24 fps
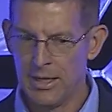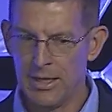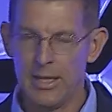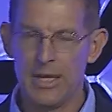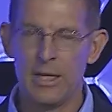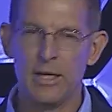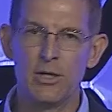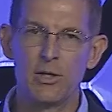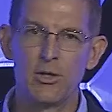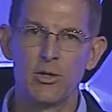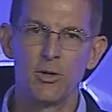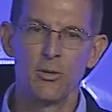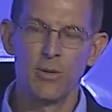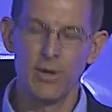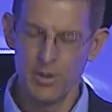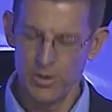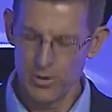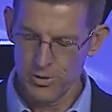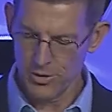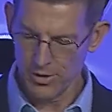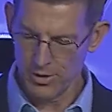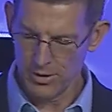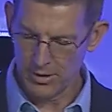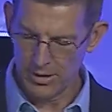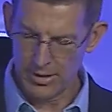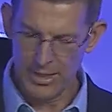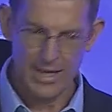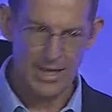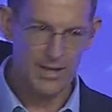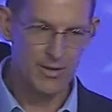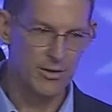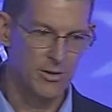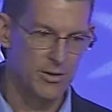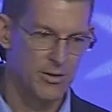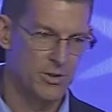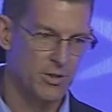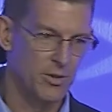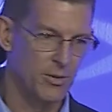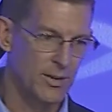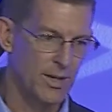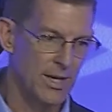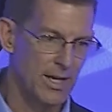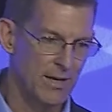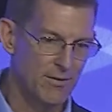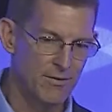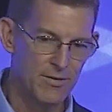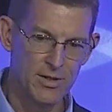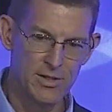And careers aren't ladders. You know, we
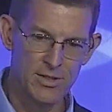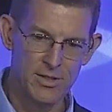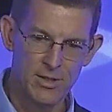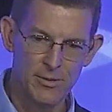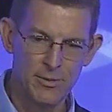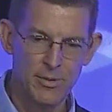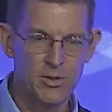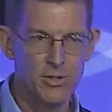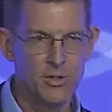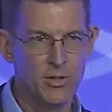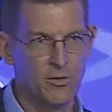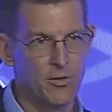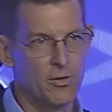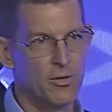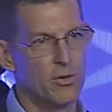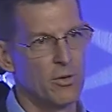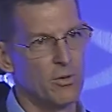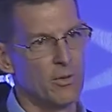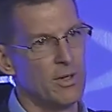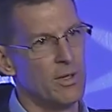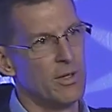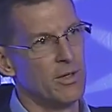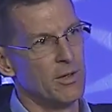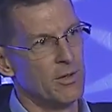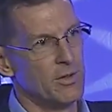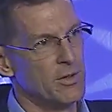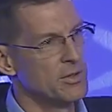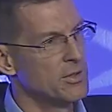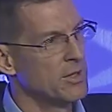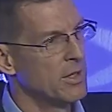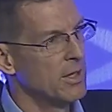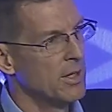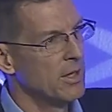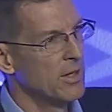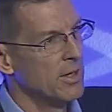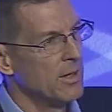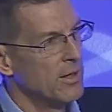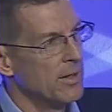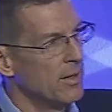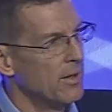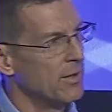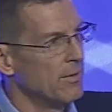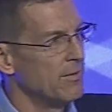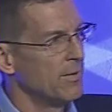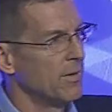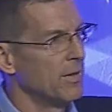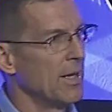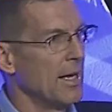have this image of careers
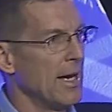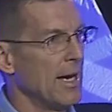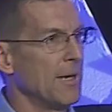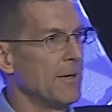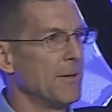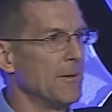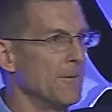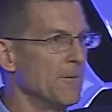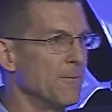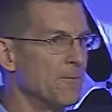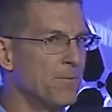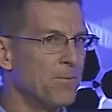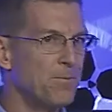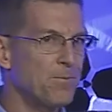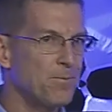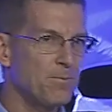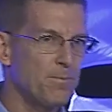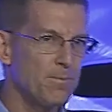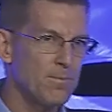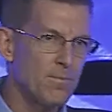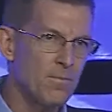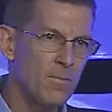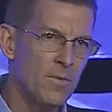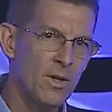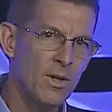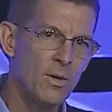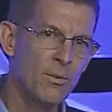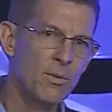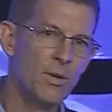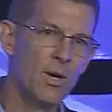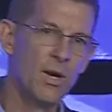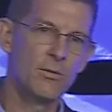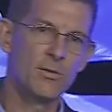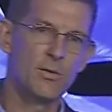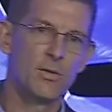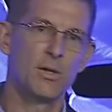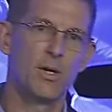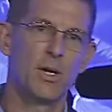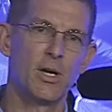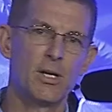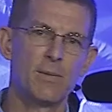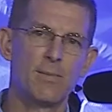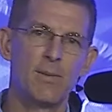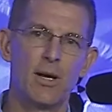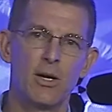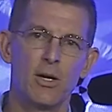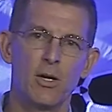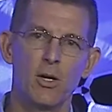of a ladder. We often talk
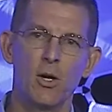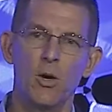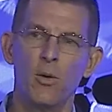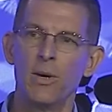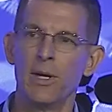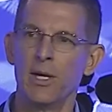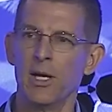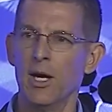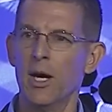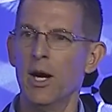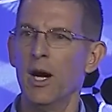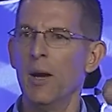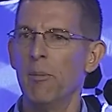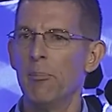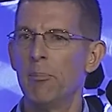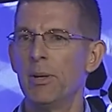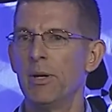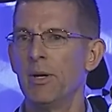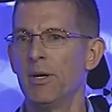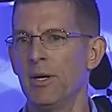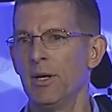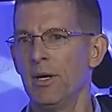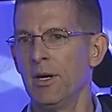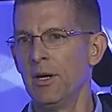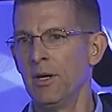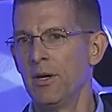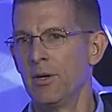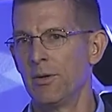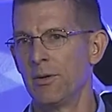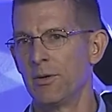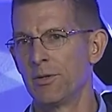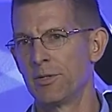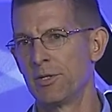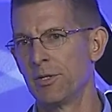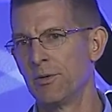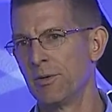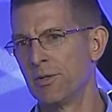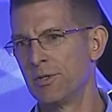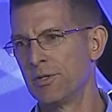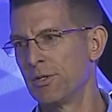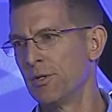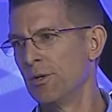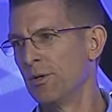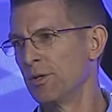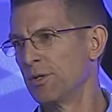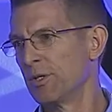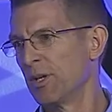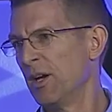about going up, or
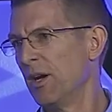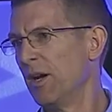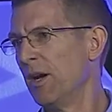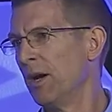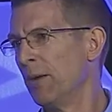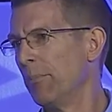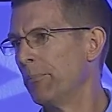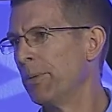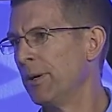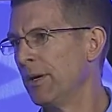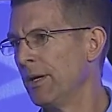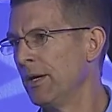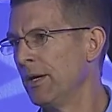so-and-so's up.